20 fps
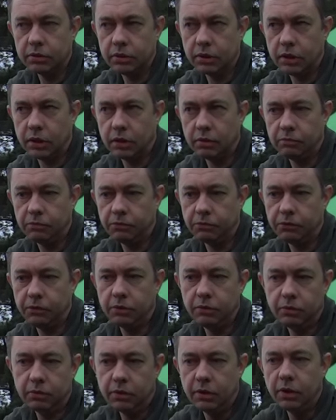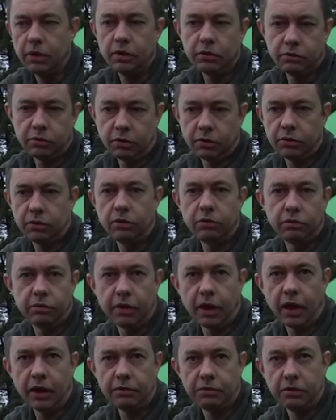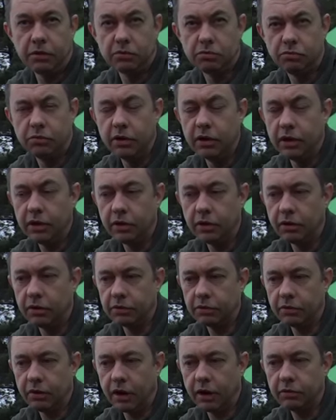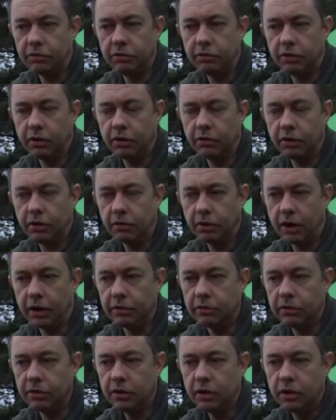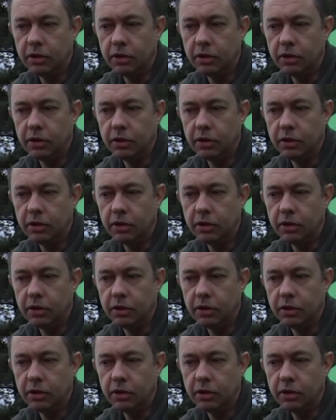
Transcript: um, food so I'd use that if it's really hard ground, stony ground